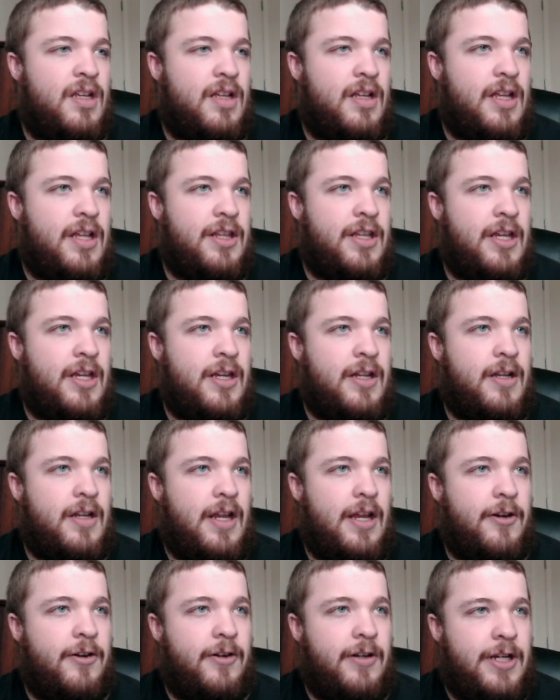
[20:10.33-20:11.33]
And then
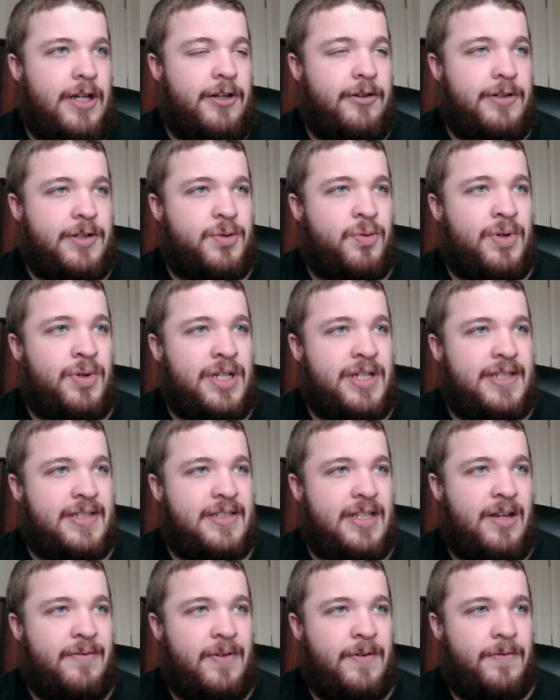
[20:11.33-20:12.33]
here at
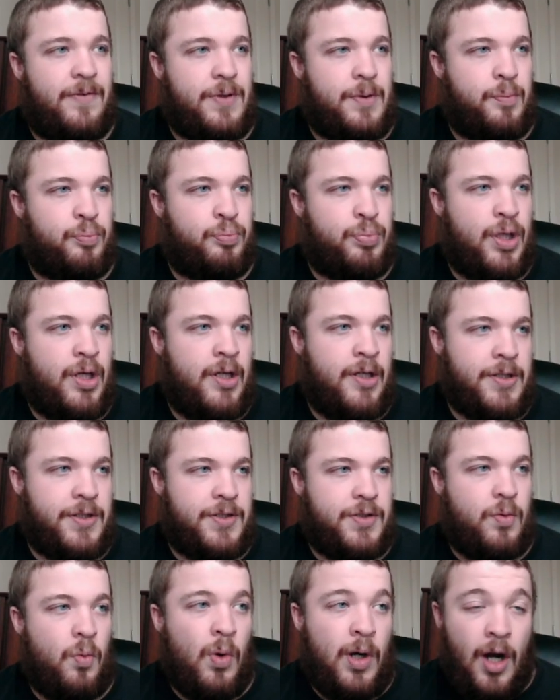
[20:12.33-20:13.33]
27 for the
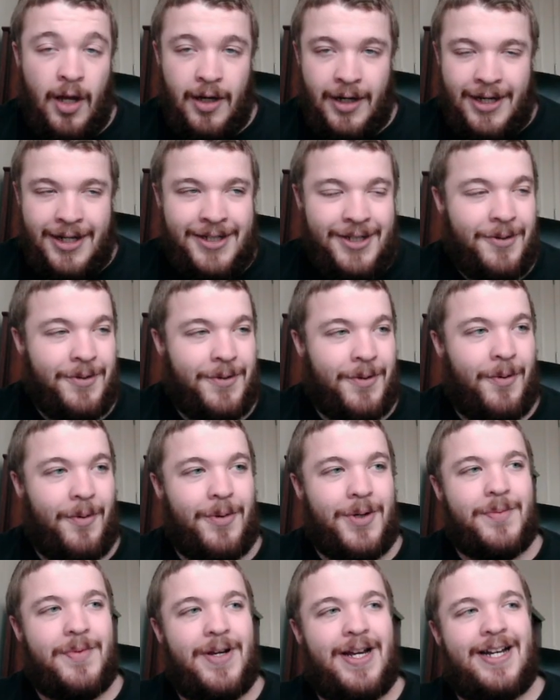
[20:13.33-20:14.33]
Bucks, we're not going to go
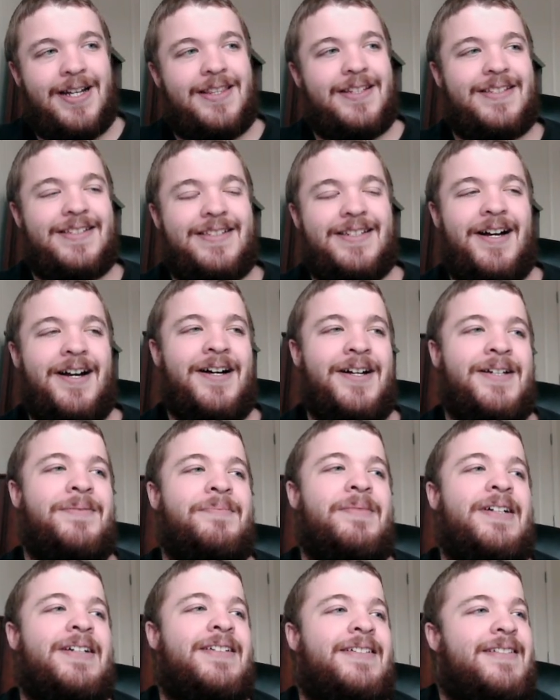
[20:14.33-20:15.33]
quarterback this
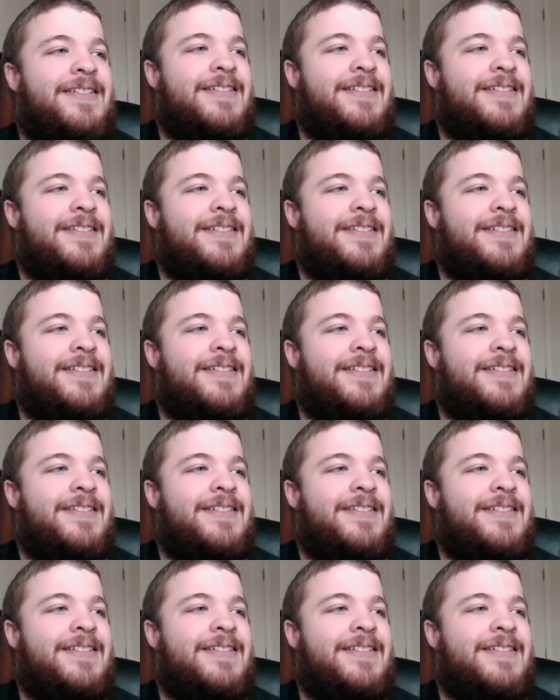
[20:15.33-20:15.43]
time.